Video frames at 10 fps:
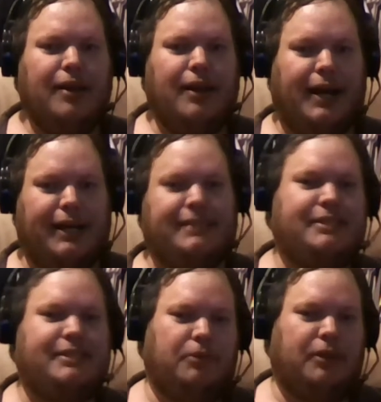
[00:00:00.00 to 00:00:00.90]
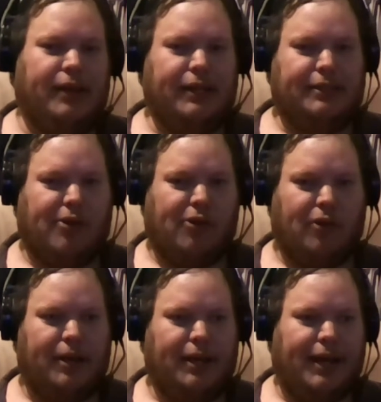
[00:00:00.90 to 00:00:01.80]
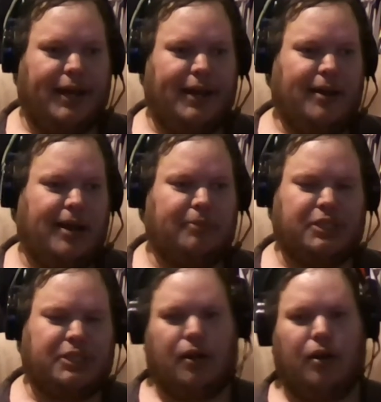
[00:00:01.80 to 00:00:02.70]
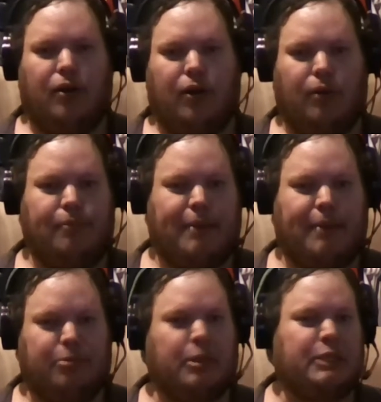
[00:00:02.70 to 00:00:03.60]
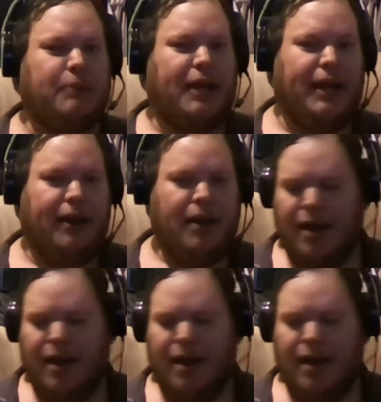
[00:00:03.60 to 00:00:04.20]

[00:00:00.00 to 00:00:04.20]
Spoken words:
I stupidly told them that yeah, I'm just gonna go home. I'm in too much pain.